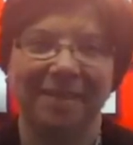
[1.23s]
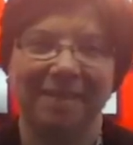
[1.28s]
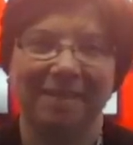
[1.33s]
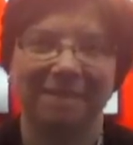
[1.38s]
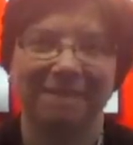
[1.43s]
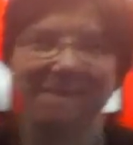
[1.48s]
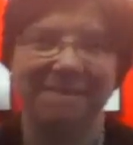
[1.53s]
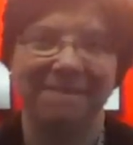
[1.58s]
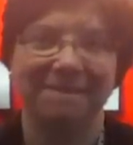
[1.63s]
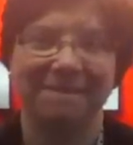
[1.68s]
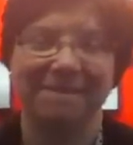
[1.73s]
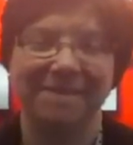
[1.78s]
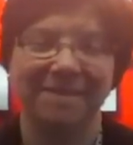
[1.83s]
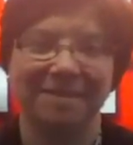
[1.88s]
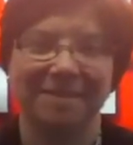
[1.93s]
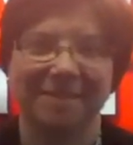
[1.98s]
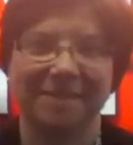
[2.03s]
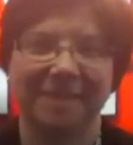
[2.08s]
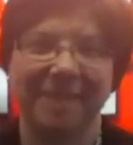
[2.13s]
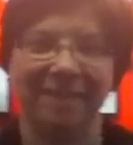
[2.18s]
This is Julie
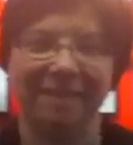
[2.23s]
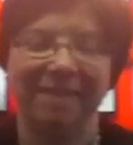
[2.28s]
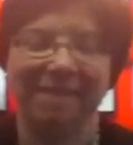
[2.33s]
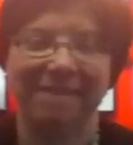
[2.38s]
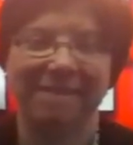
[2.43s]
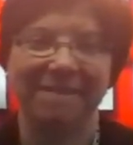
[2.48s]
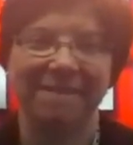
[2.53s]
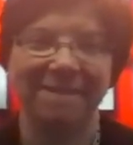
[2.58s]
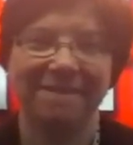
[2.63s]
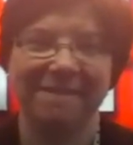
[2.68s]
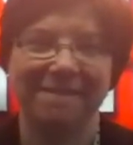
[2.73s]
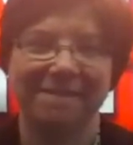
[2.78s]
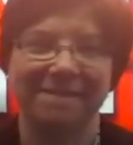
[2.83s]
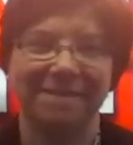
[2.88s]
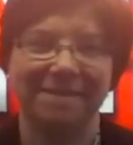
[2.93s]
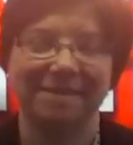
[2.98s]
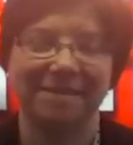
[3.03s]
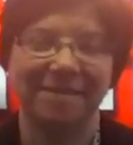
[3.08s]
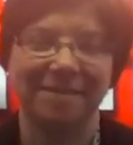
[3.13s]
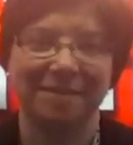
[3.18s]
Callista, editor
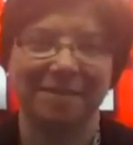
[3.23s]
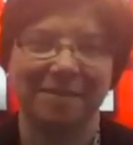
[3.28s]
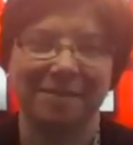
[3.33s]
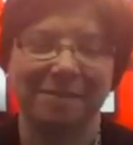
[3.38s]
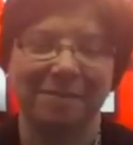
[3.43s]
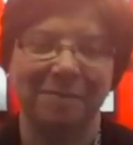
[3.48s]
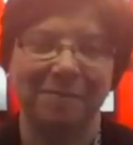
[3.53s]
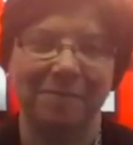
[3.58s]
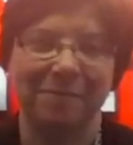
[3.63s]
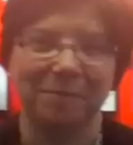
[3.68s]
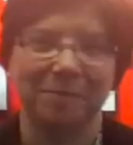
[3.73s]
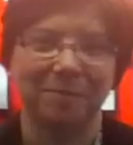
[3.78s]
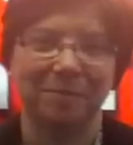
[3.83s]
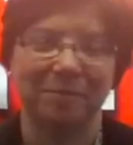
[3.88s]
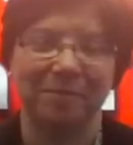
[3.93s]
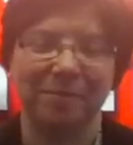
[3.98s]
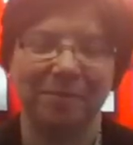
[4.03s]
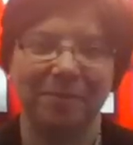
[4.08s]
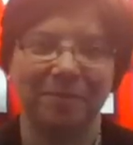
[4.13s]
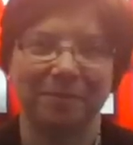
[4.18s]
for Advanced
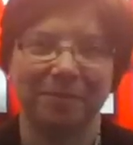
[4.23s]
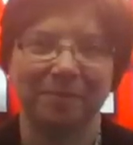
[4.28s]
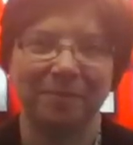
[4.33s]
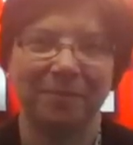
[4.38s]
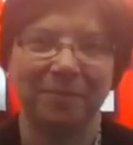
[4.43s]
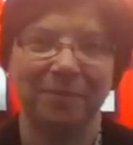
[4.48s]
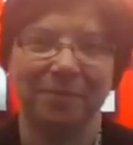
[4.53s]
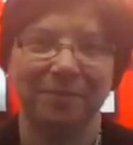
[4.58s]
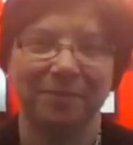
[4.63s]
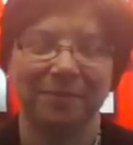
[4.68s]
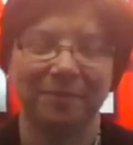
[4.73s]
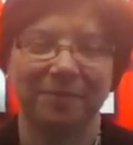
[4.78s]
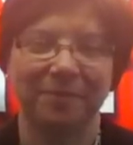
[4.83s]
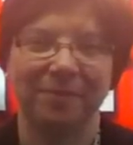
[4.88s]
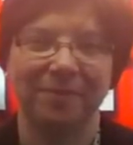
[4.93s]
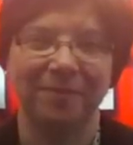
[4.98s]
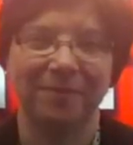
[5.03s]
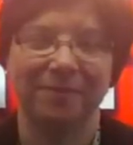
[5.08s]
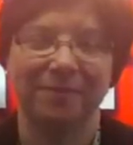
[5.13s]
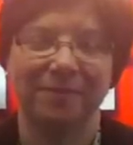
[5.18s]
Materials and Processes
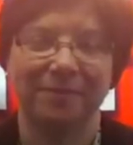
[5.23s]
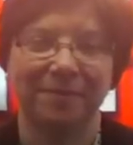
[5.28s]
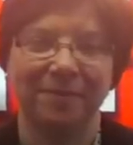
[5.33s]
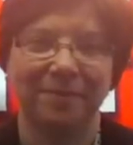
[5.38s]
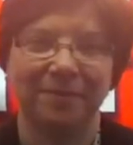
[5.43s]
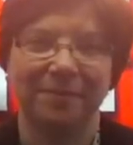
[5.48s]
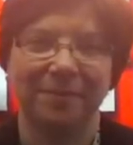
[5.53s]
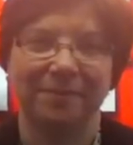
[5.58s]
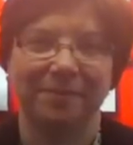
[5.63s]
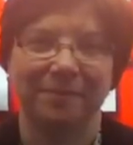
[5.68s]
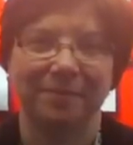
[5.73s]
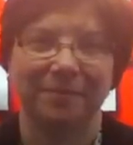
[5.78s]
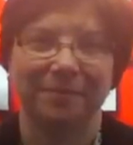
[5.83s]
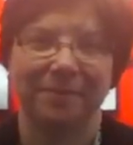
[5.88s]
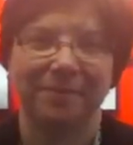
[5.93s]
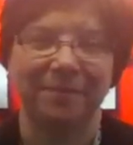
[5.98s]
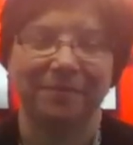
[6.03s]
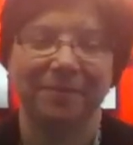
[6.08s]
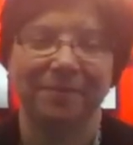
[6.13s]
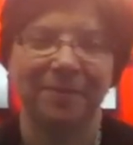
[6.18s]
magazine, here at
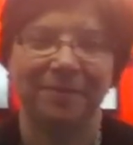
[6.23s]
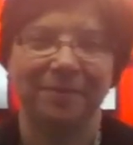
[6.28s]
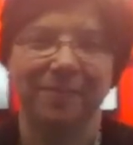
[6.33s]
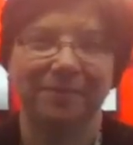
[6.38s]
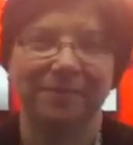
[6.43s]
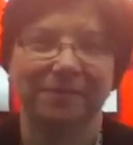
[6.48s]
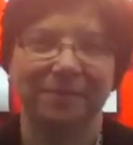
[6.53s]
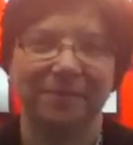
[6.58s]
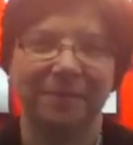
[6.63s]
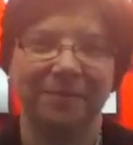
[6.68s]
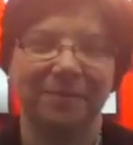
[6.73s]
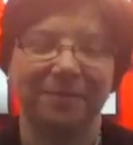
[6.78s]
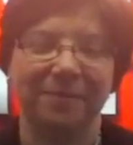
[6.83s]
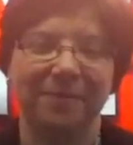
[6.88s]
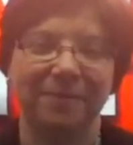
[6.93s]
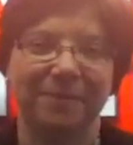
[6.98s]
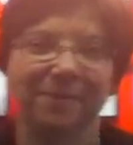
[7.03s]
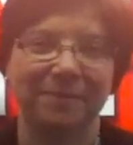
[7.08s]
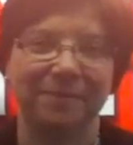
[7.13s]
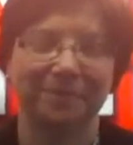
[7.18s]
Heat Treat
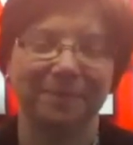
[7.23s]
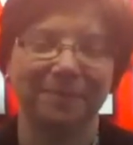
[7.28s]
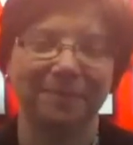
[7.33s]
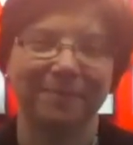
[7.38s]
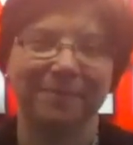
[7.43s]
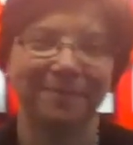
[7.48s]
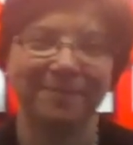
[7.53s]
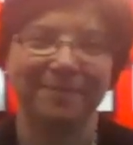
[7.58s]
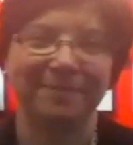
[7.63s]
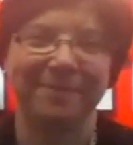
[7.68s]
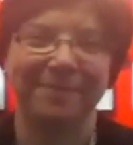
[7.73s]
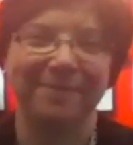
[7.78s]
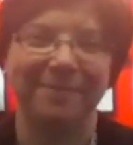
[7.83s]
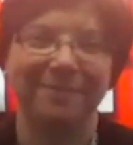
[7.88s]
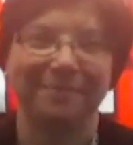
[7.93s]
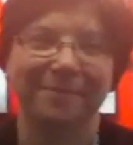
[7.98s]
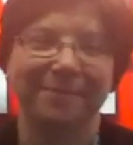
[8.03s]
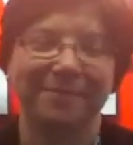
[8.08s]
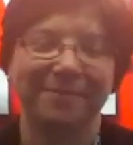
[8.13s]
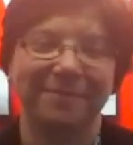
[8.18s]
2011 on the Heat
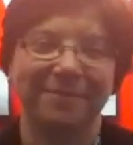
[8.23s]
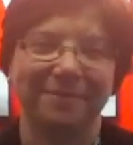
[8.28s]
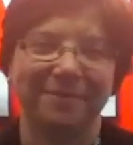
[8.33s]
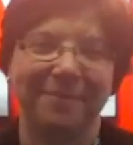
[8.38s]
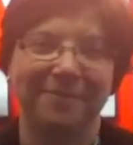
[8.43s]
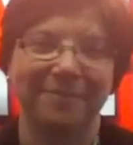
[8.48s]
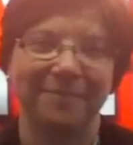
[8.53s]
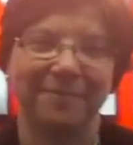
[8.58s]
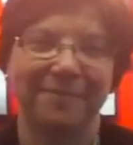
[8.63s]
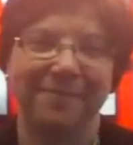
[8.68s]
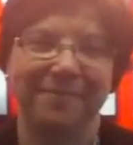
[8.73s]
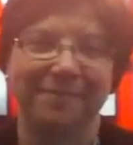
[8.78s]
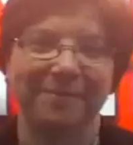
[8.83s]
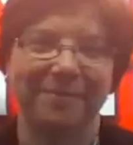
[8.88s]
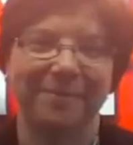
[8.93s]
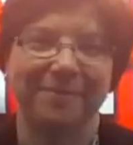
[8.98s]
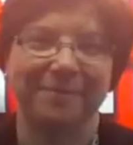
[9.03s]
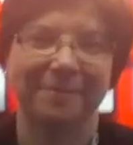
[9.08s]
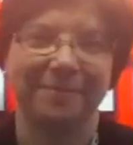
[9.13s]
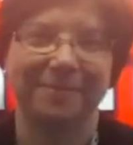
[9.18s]
Treat Beat.
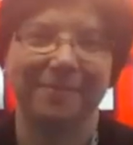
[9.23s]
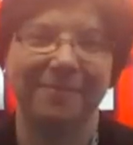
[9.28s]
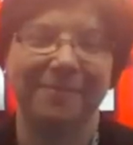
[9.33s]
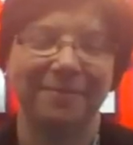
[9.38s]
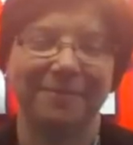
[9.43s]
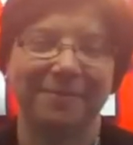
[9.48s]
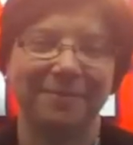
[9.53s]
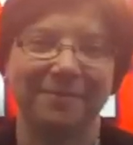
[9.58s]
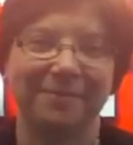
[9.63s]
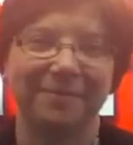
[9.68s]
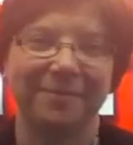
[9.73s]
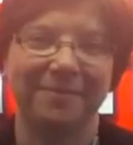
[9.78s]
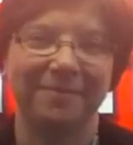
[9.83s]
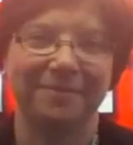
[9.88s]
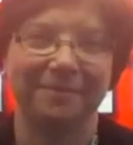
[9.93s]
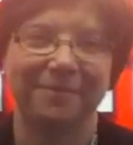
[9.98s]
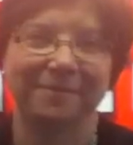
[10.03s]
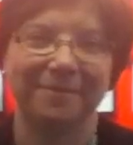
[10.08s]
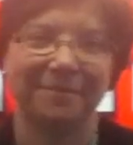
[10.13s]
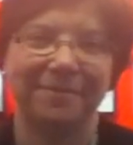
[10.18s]
We're here at the
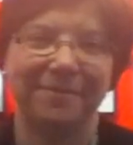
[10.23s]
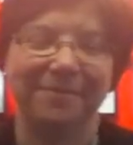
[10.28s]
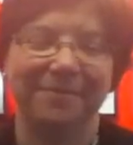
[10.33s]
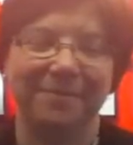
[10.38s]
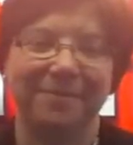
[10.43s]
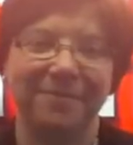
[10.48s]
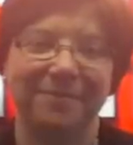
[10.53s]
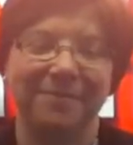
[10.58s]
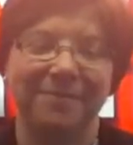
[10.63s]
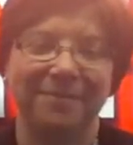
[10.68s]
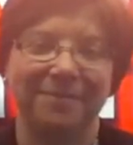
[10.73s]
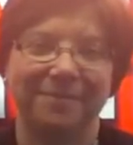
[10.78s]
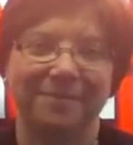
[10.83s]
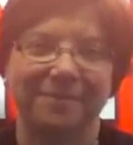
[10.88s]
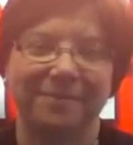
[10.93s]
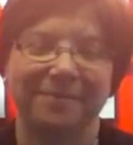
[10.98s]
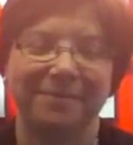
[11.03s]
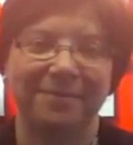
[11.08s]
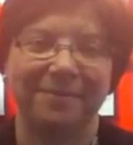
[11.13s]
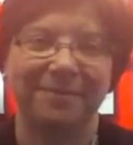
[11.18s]
Heat Treating
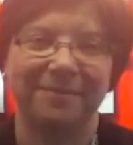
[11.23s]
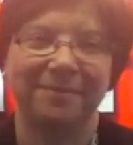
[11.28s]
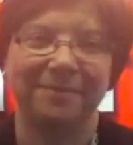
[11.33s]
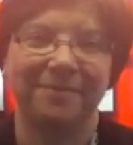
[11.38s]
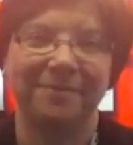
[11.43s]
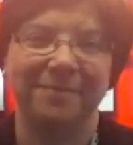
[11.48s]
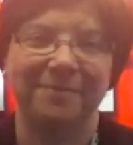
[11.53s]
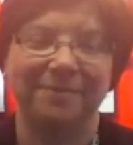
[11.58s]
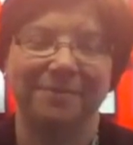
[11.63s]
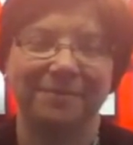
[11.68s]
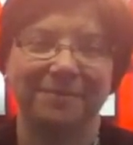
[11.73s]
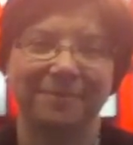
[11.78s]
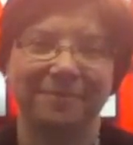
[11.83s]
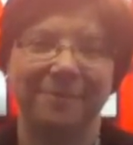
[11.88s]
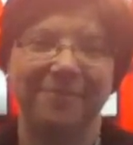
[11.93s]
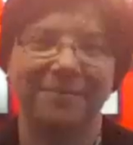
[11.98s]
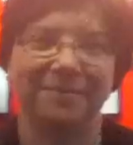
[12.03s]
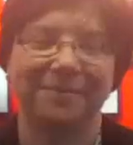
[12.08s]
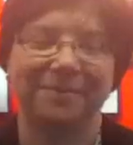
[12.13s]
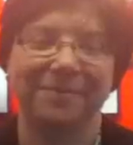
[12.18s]
Society
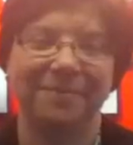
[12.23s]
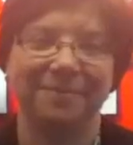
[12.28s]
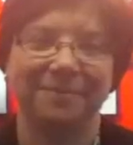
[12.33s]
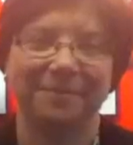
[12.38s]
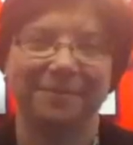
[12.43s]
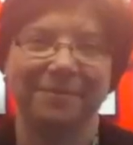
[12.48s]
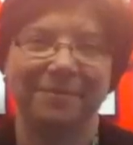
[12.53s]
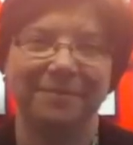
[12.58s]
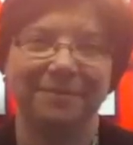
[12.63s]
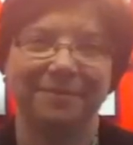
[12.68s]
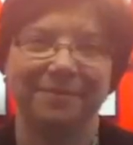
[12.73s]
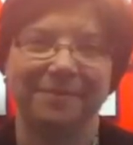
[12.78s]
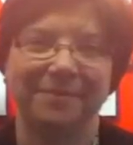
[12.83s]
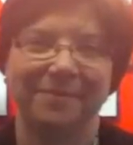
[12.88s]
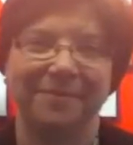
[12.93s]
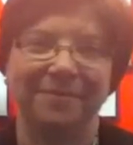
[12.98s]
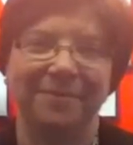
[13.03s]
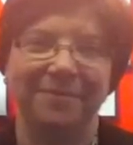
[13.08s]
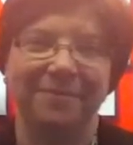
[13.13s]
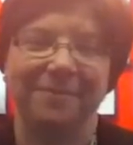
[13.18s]
Member Lounge,
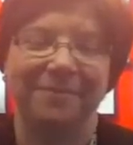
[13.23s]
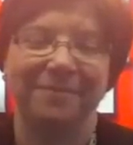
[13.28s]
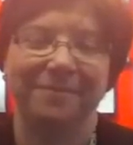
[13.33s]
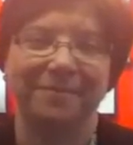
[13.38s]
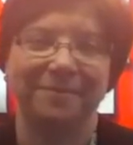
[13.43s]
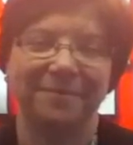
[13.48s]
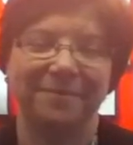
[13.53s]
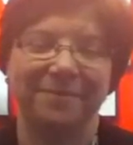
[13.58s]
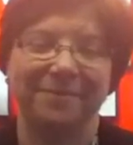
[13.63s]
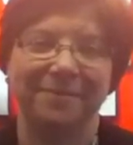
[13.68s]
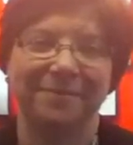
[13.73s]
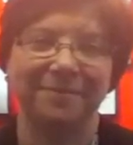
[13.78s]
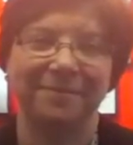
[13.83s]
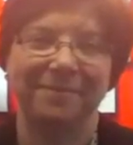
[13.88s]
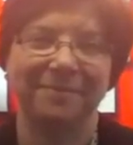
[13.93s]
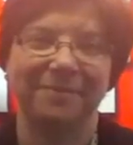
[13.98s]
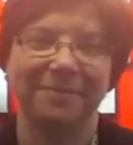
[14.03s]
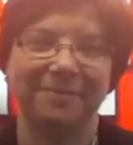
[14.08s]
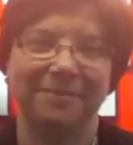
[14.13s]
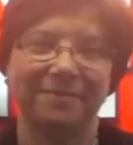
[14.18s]
and we are here with
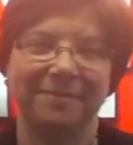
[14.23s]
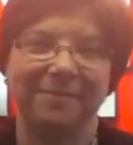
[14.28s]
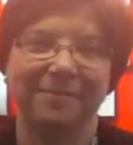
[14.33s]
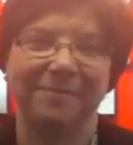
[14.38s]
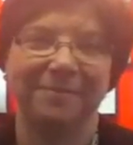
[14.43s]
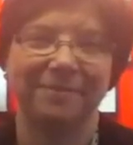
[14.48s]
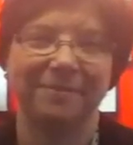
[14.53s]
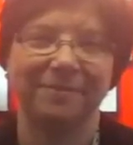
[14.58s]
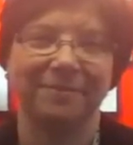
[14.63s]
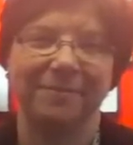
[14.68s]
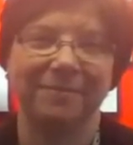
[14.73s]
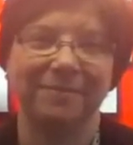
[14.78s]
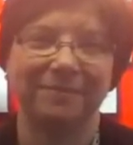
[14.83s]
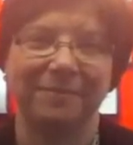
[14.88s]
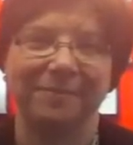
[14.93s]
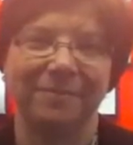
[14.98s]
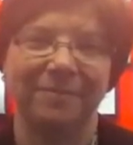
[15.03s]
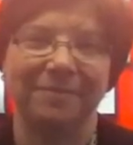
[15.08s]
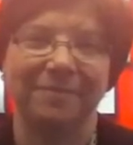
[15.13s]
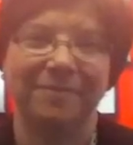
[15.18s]
Ginny
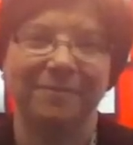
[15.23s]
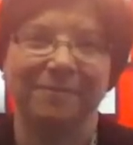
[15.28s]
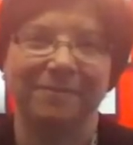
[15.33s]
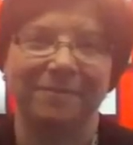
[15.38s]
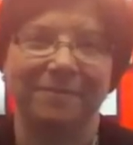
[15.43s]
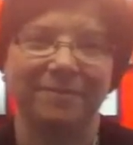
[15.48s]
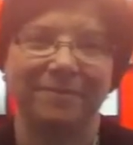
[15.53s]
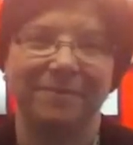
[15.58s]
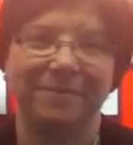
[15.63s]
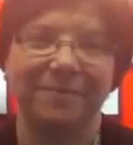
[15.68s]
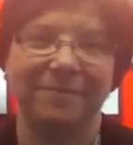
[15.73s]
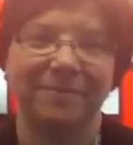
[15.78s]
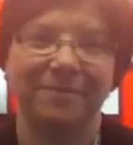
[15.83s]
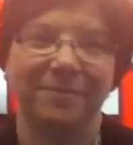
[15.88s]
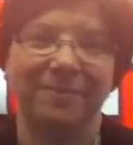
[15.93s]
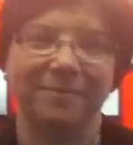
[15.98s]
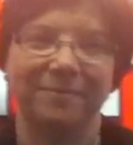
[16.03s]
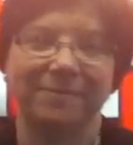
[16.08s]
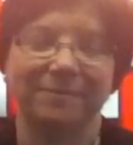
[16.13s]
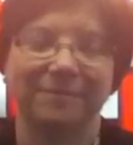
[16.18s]
Osterman, who taught
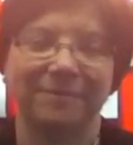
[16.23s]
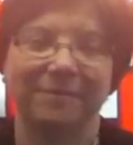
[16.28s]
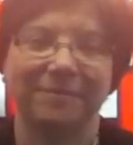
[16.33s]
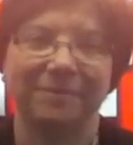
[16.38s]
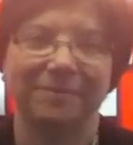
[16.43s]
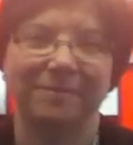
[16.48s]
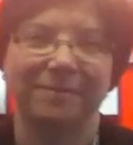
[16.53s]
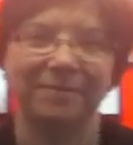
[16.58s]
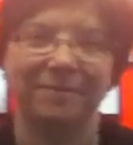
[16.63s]
the